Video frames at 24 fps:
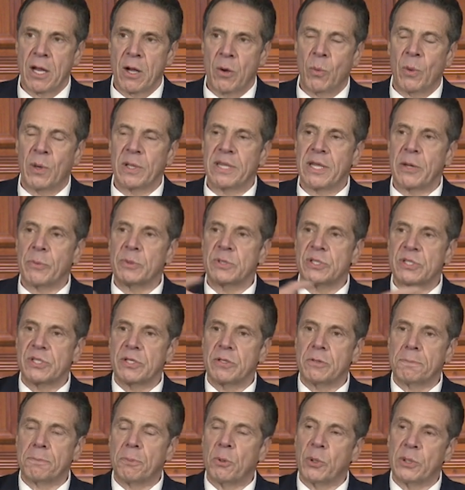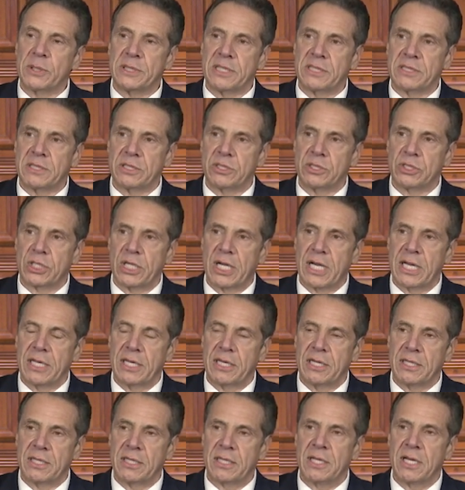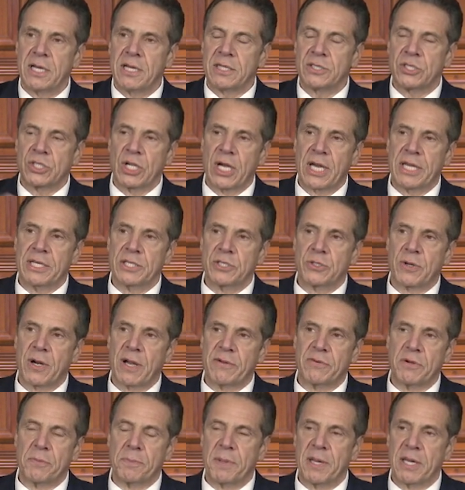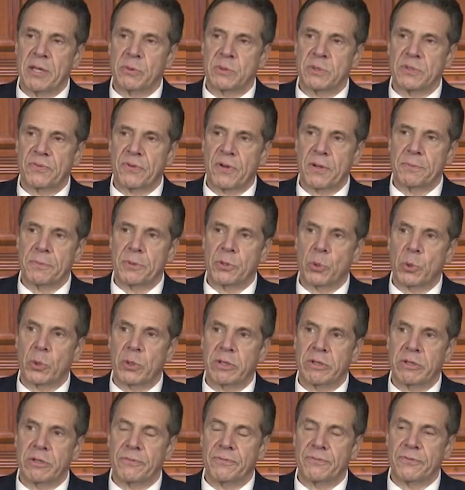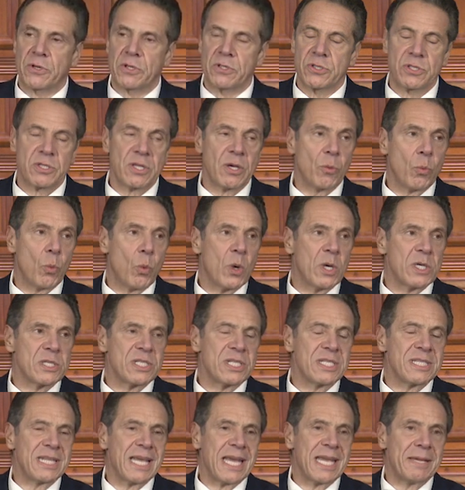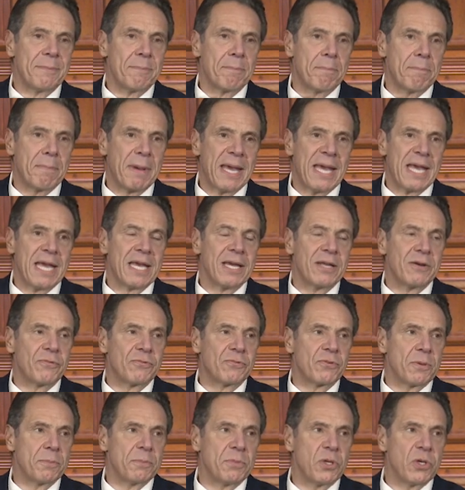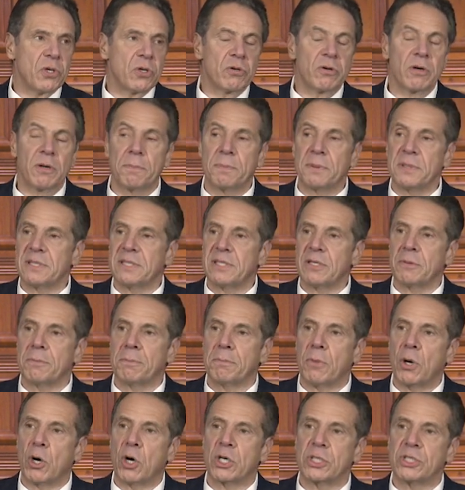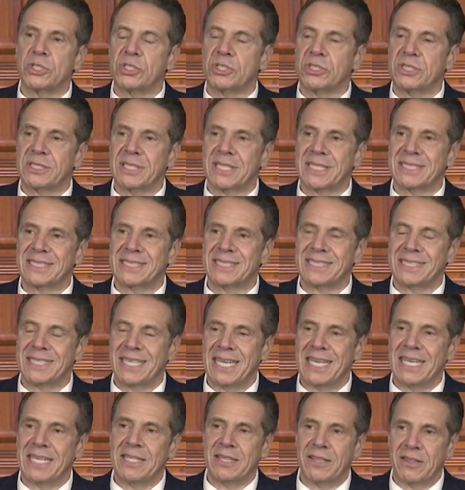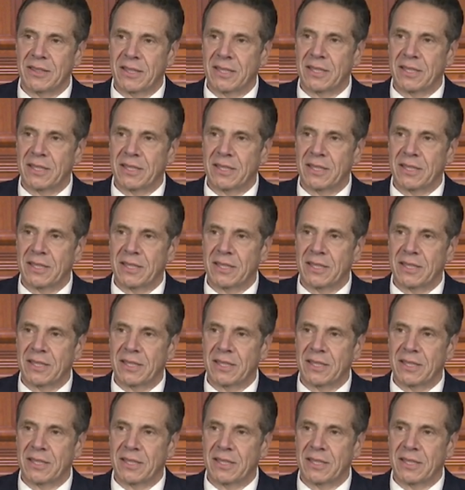while they were still pointing to China. China travel ban was February 1st. There wasn't a ban from Europe until March 16th.